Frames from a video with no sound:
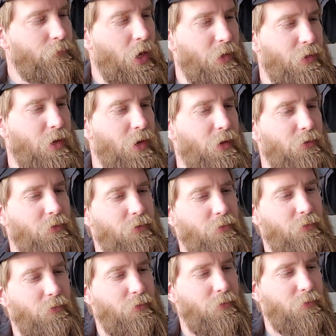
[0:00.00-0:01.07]
I can't.
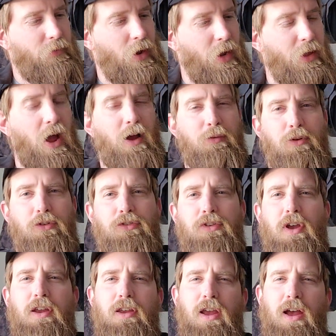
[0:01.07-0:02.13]
I will
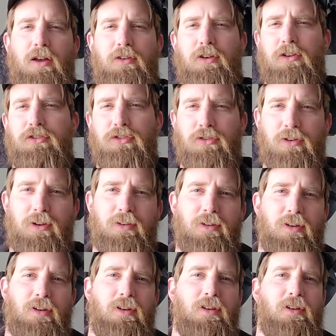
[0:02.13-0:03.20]
say, yeah. Initially,
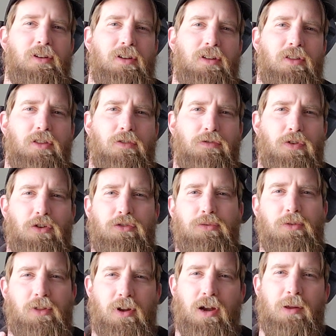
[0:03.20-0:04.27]
the first
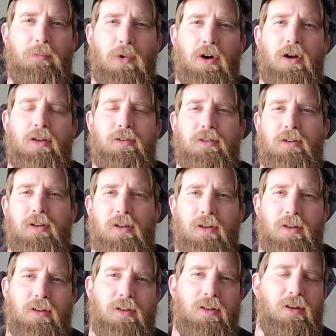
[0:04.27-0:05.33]
one that I bought,
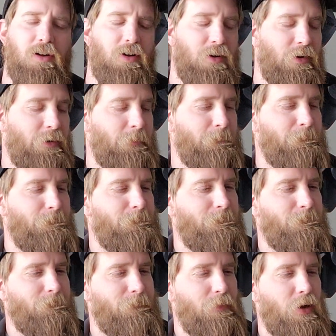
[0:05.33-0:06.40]

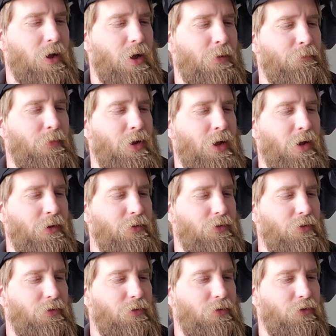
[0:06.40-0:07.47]
I'm not
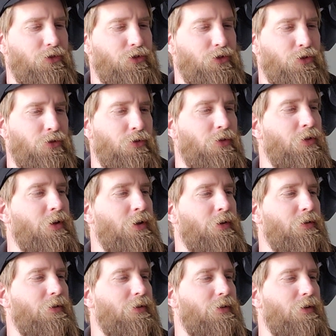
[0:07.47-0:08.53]
sure
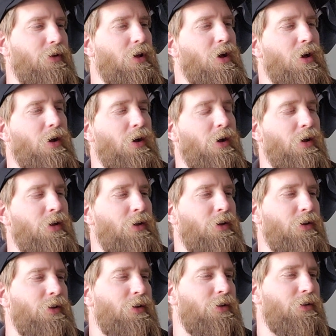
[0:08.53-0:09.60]
that
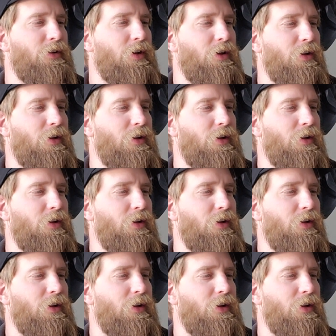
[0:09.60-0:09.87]
I